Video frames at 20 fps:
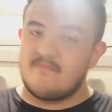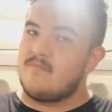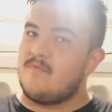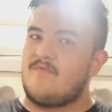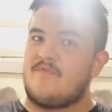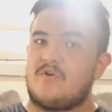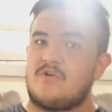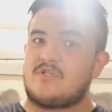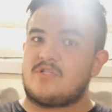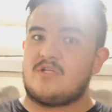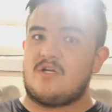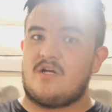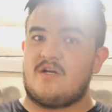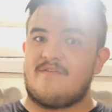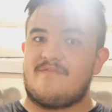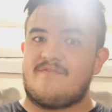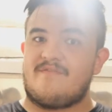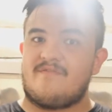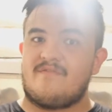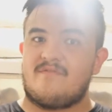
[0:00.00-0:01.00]
first
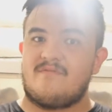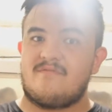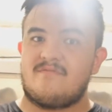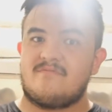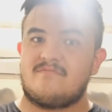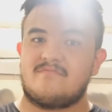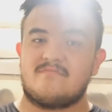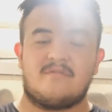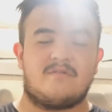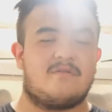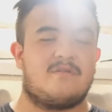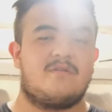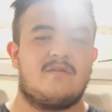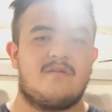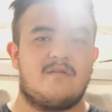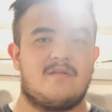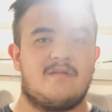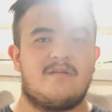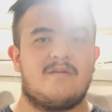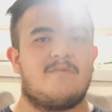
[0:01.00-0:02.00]
off,
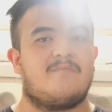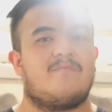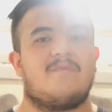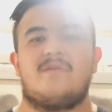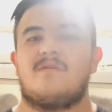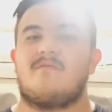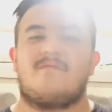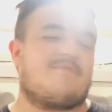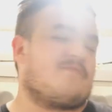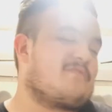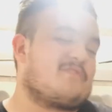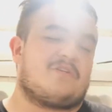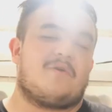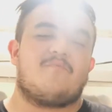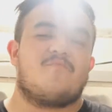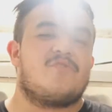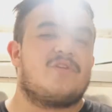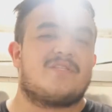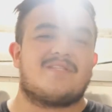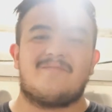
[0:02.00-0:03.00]
for some
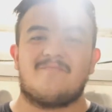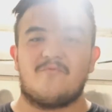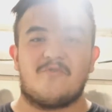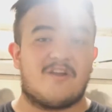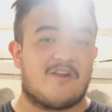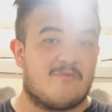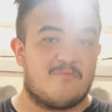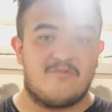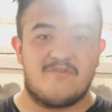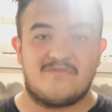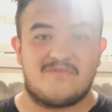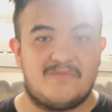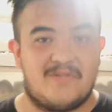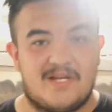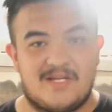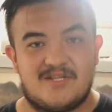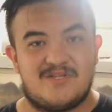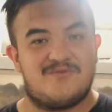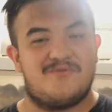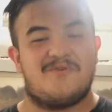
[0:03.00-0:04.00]
reason McGuiganMorphs, we like
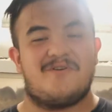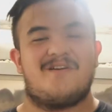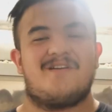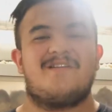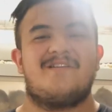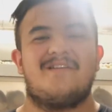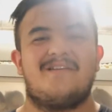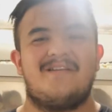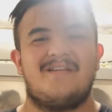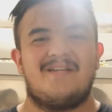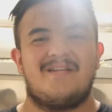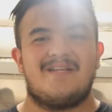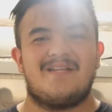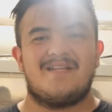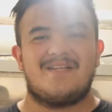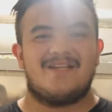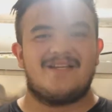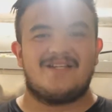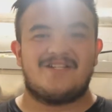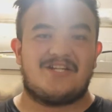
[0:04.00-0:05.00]
to do our
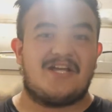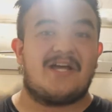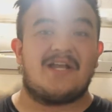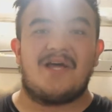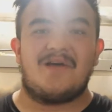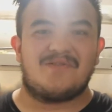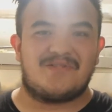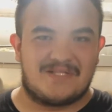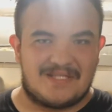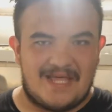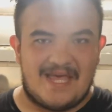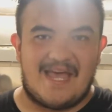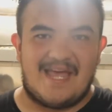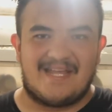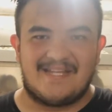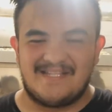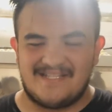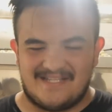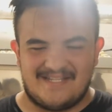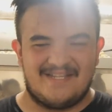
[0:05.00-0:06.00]
shout outs
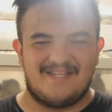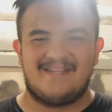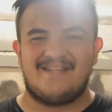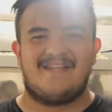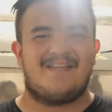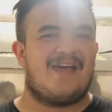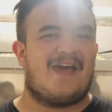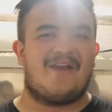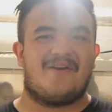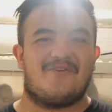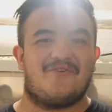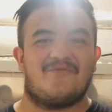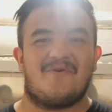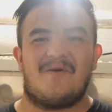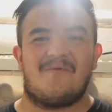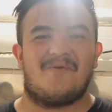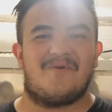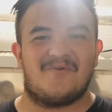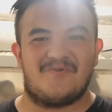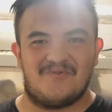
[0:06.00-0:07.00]
last. I don't know why
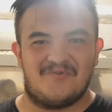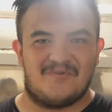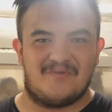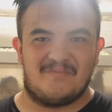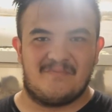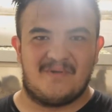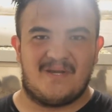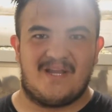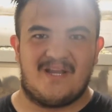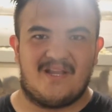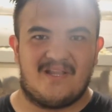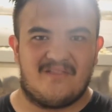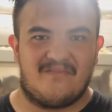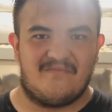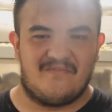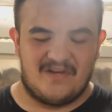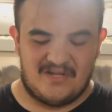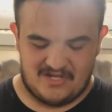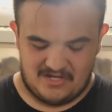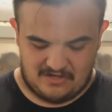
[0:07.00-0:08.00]
we don't do it in the beginning of the
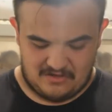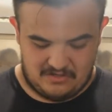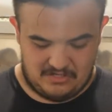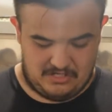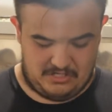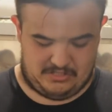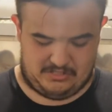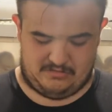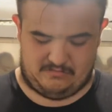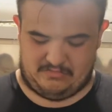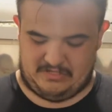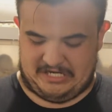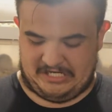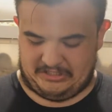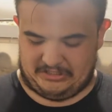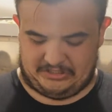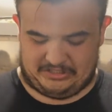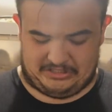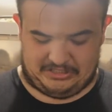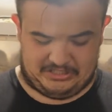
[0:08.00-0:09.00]
video. But as
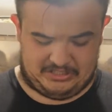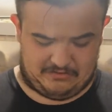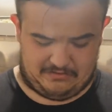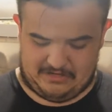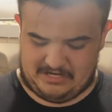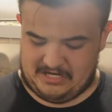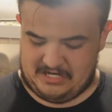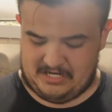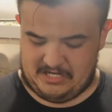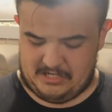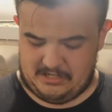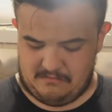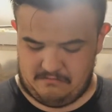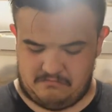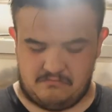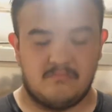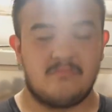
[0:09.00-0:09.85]
you can see right here,